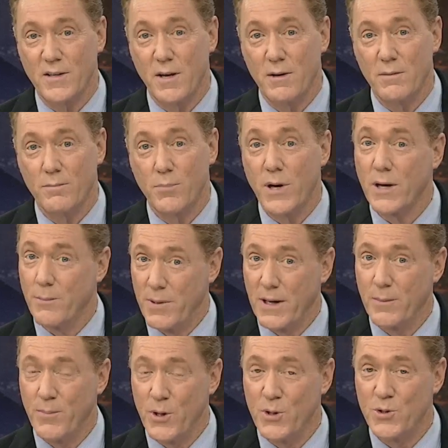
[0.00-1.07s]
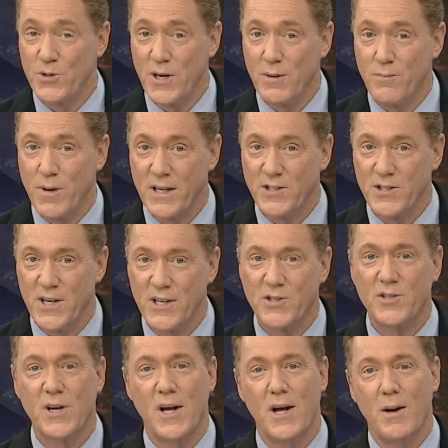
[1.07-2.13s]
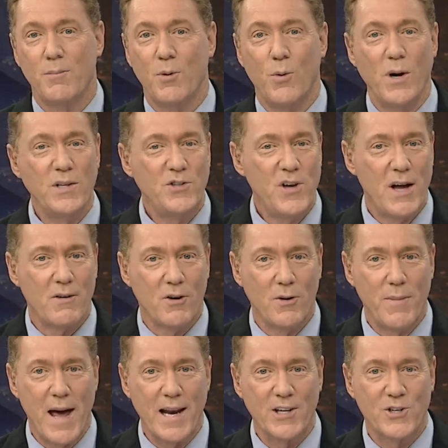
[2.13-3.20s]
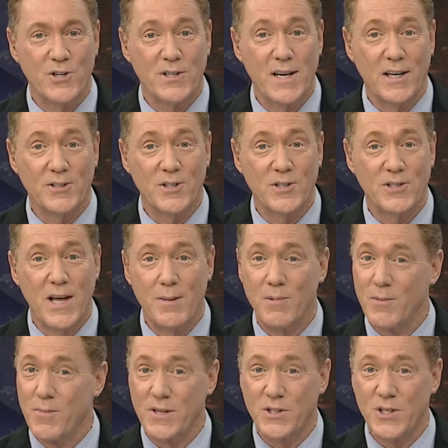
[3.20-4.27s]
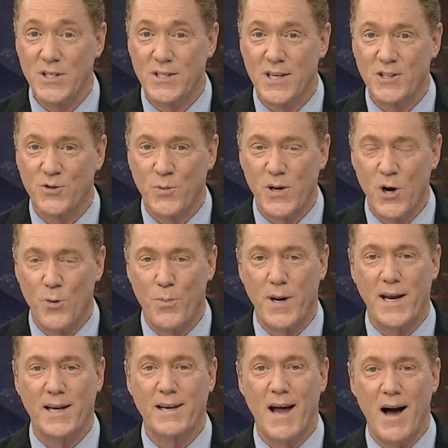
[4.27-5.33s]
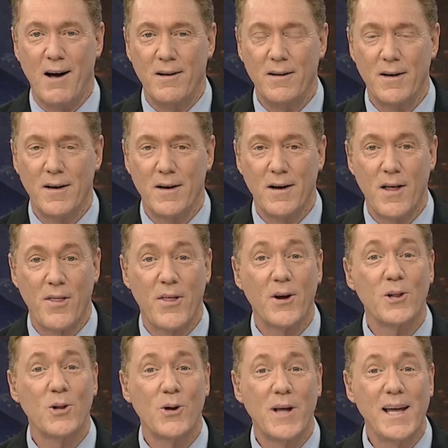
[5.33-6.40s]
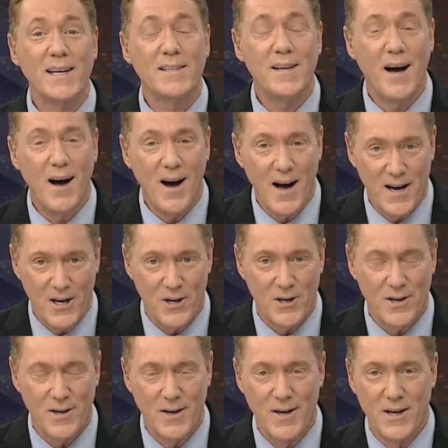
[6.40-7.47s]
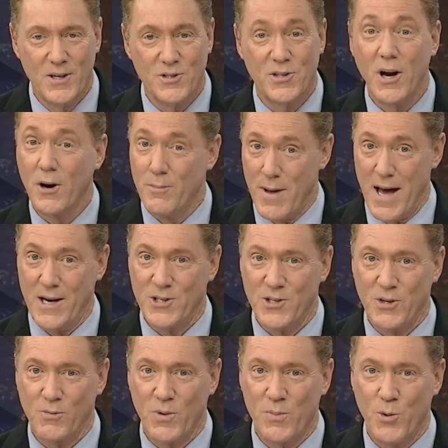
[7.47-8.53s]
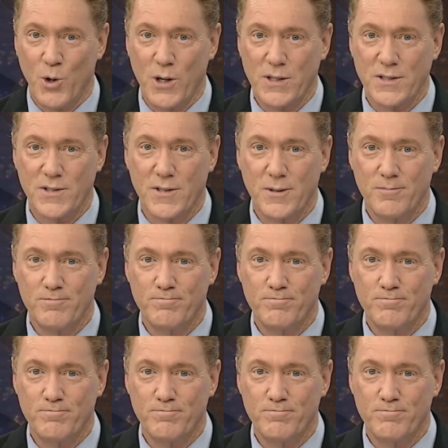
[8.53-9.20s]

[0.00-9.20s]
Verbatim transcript: can bring a big boost in business. But one general manager tells us they've been busy since reopening and now they're looking to hire. Sara Mattison reports.